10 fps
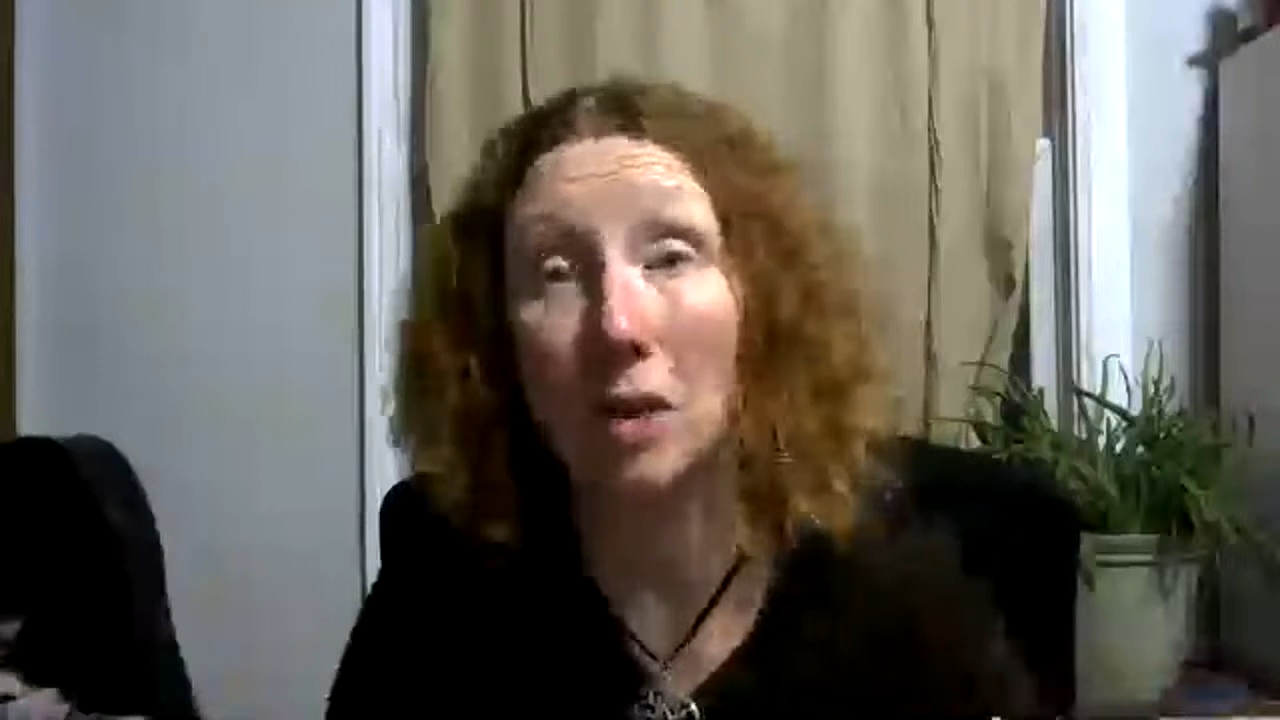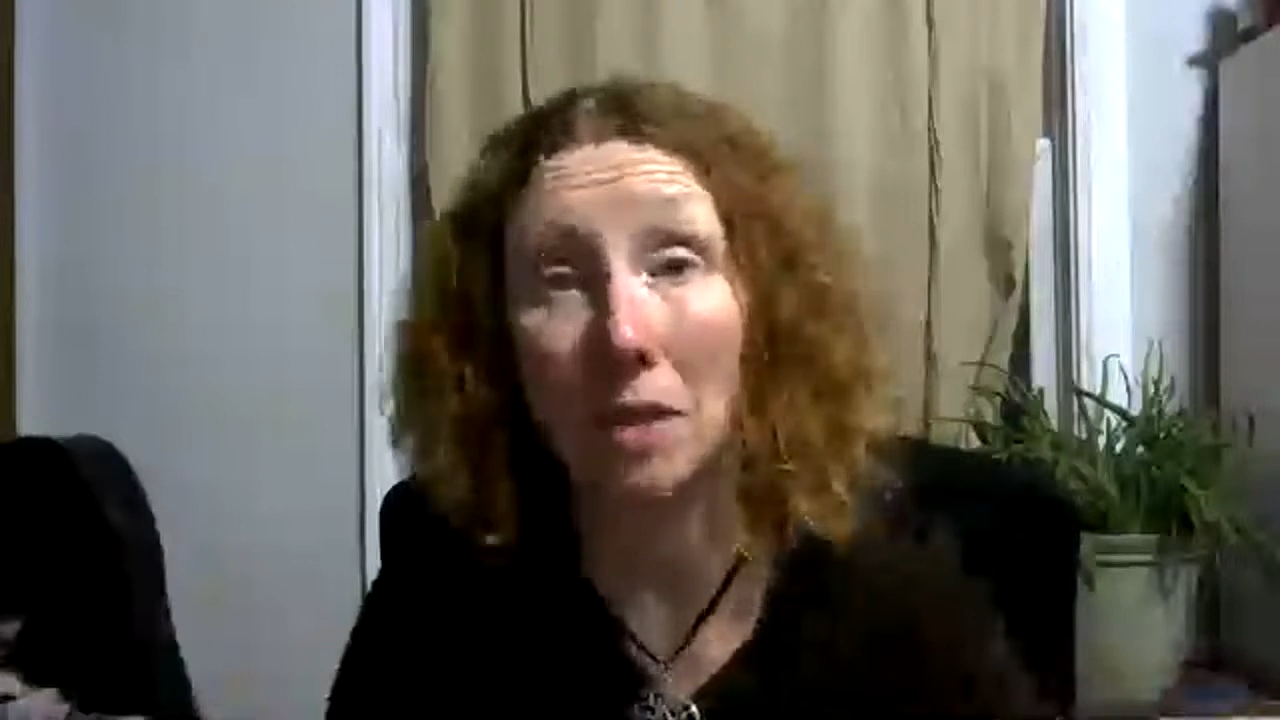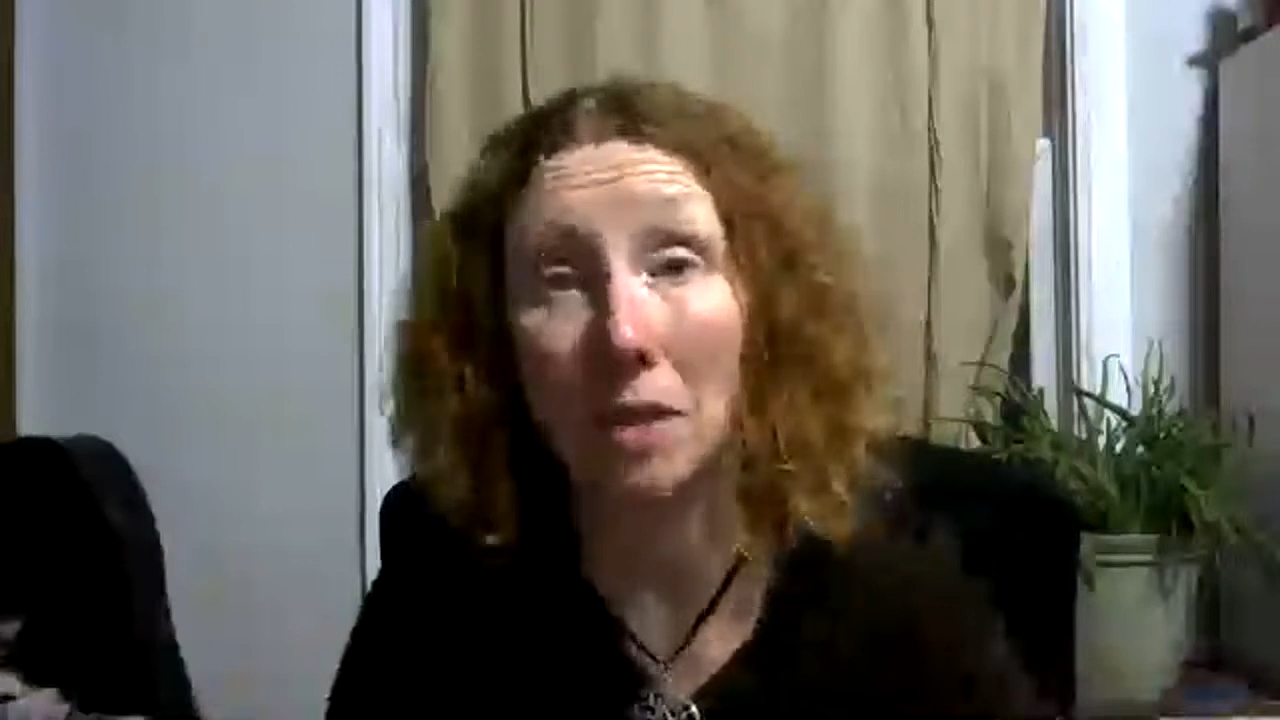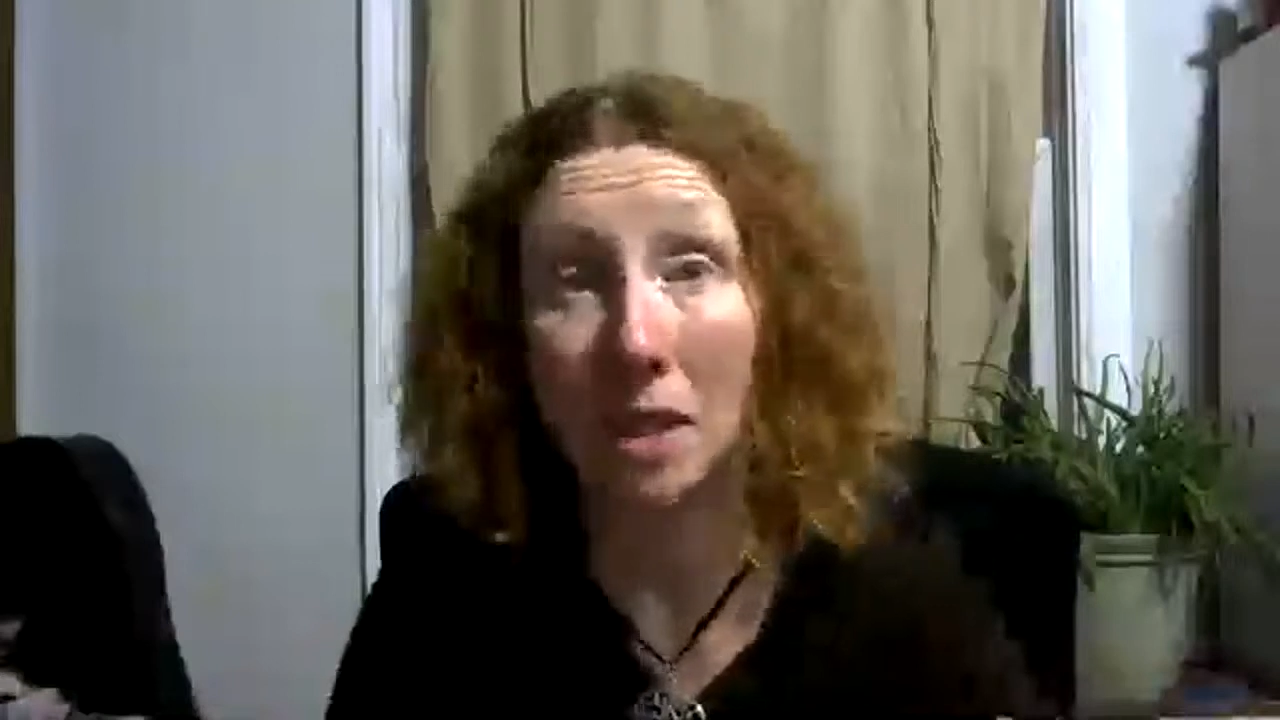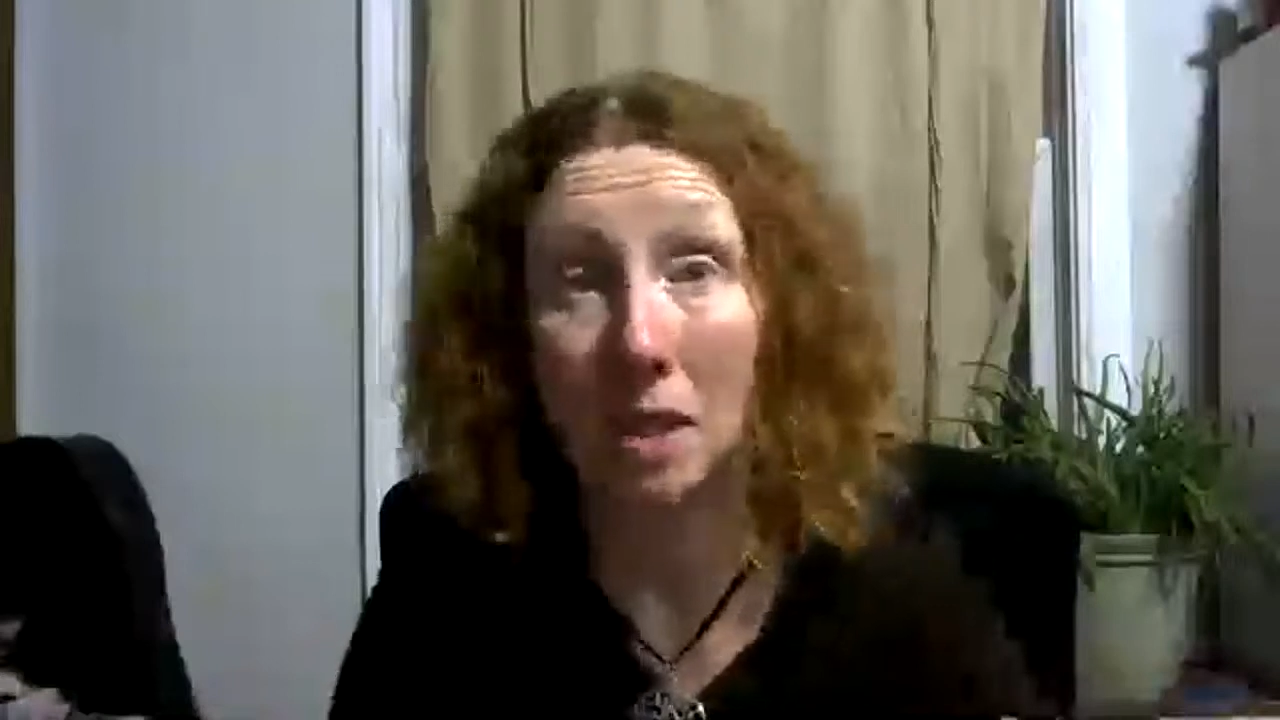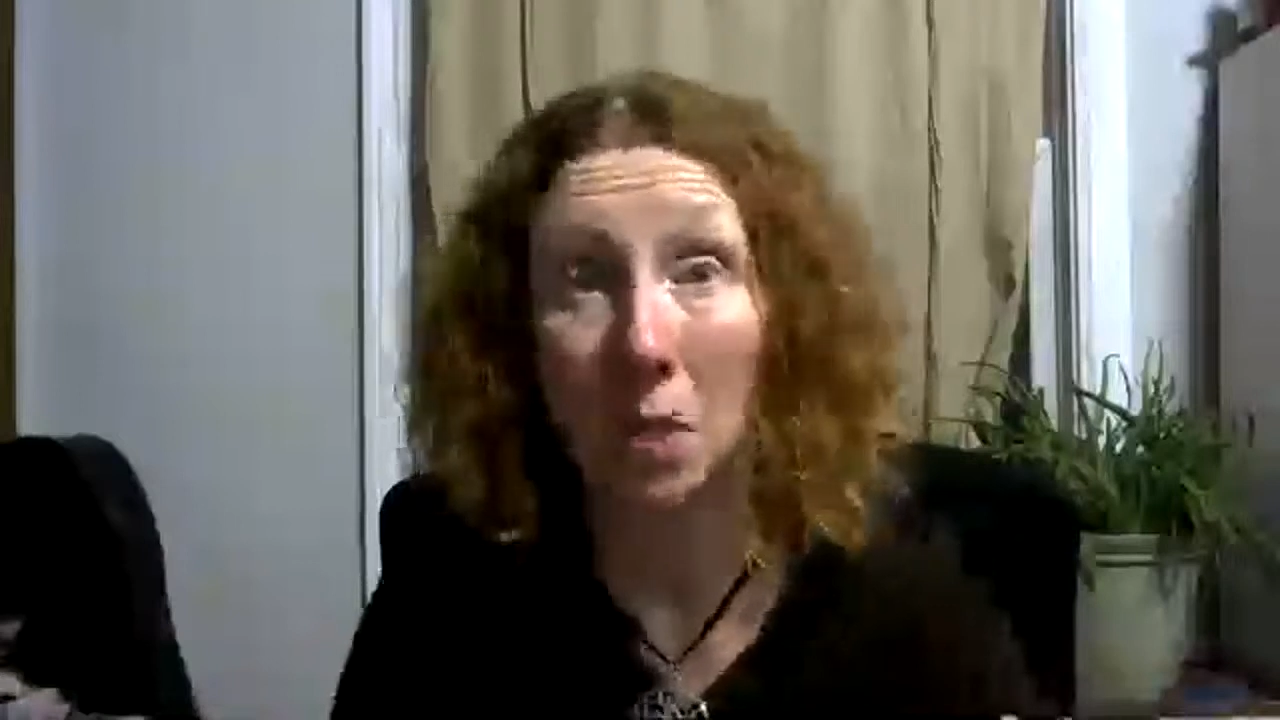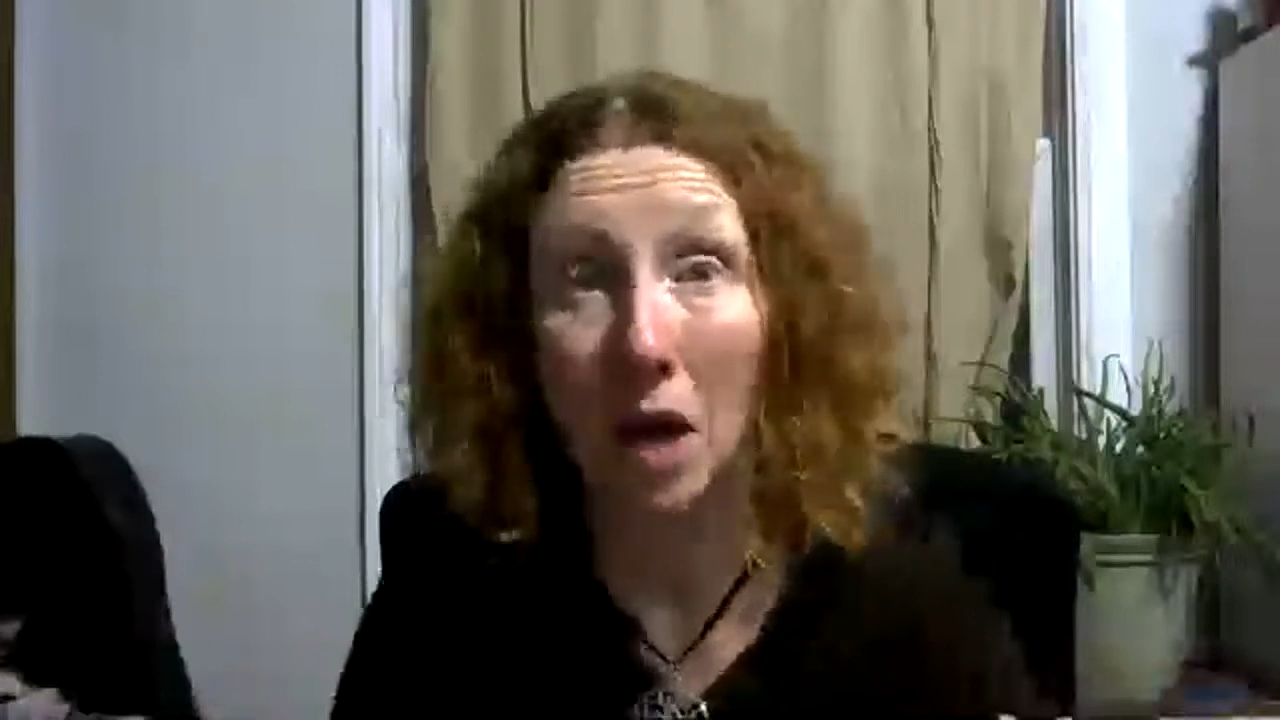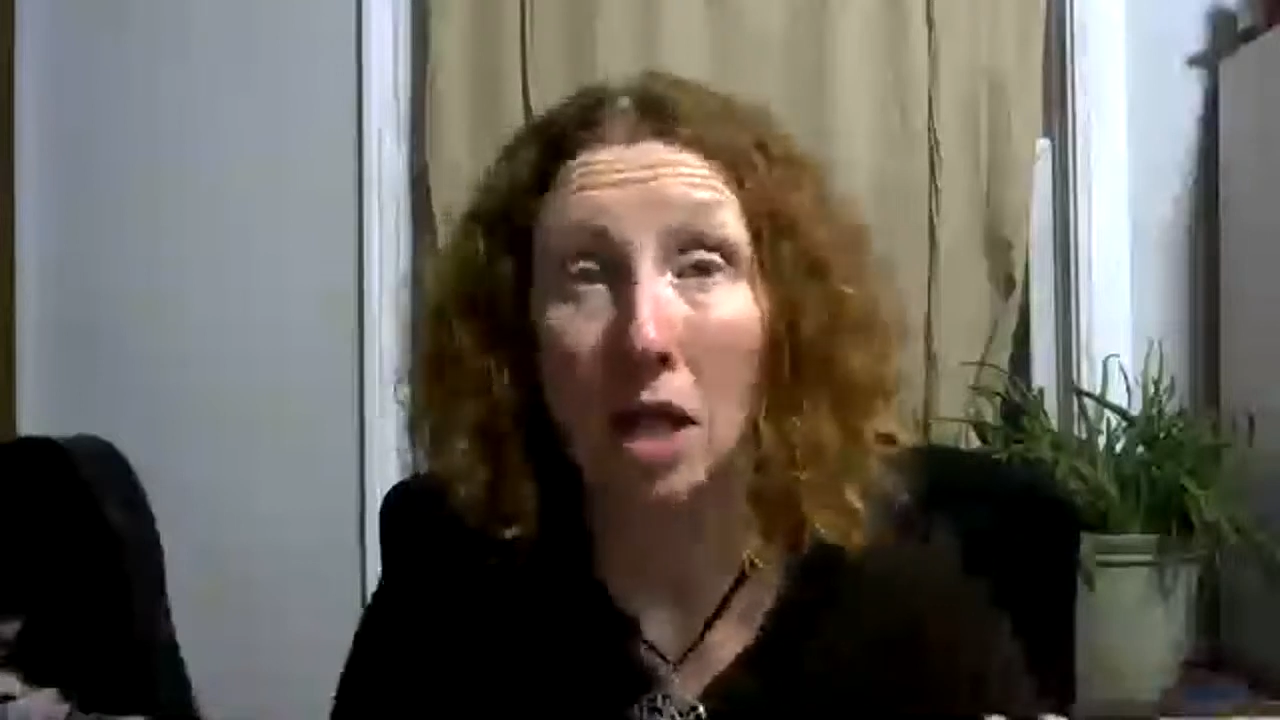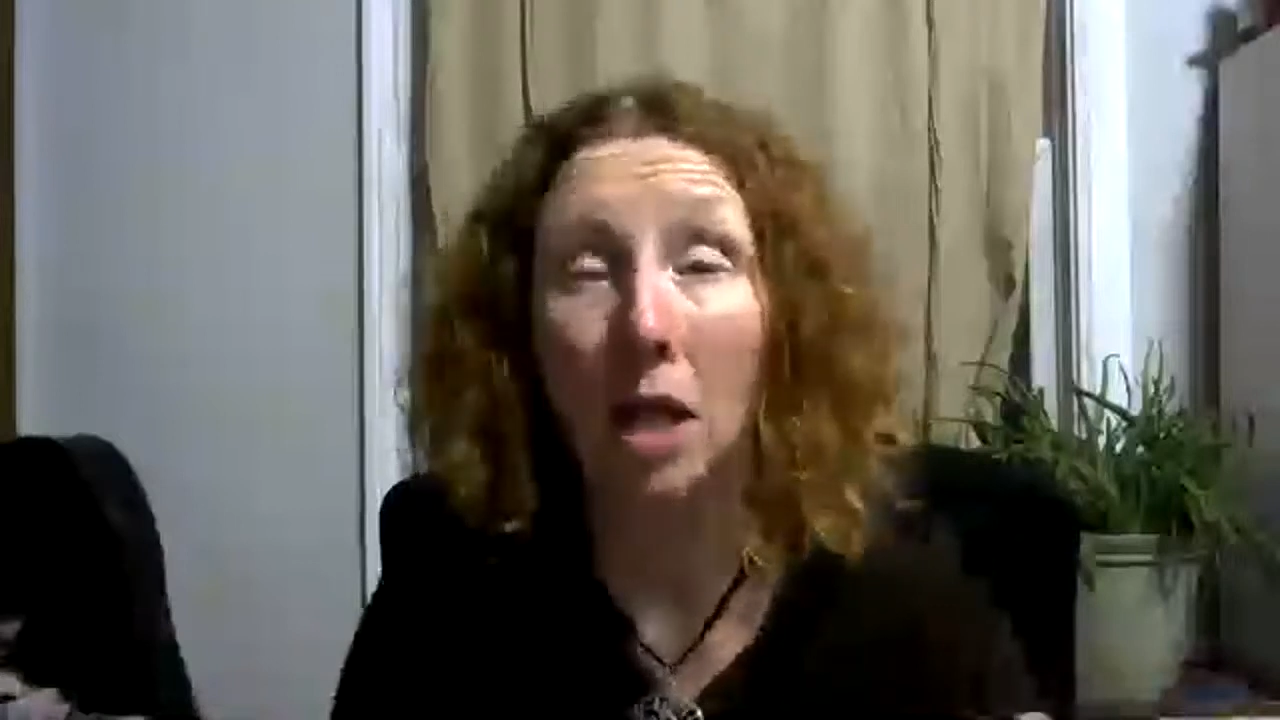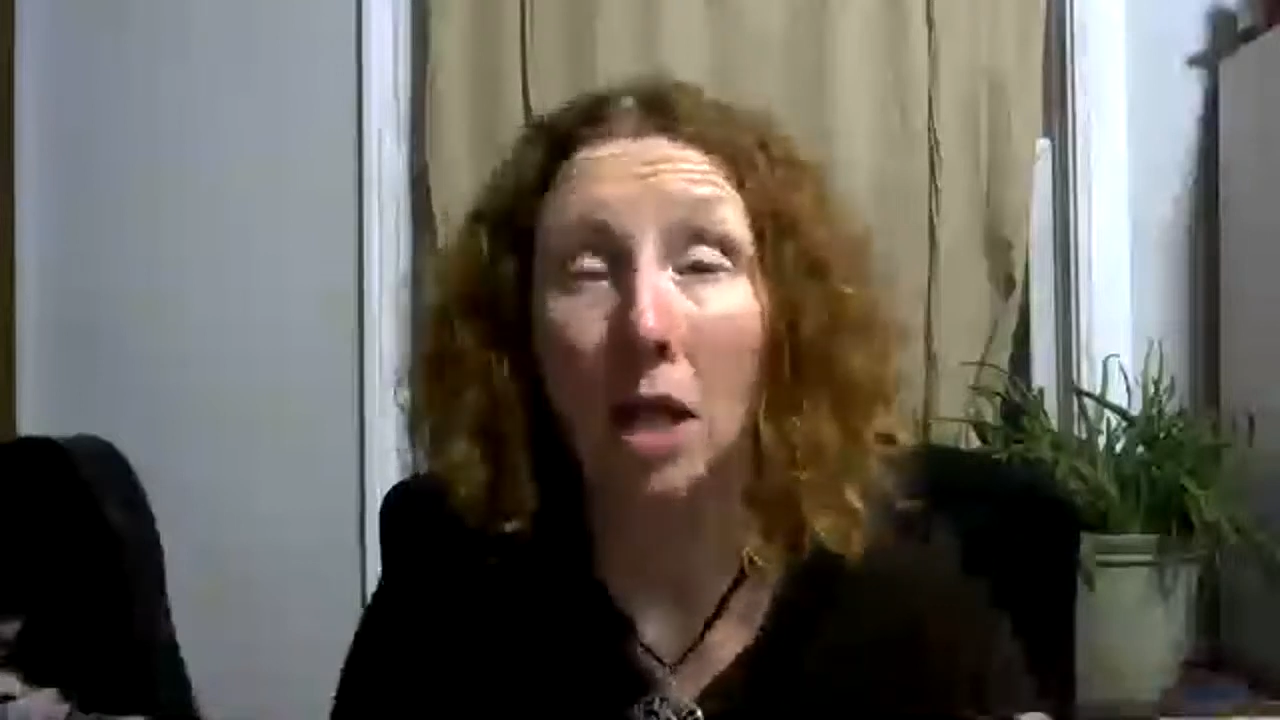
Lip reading: busy as well.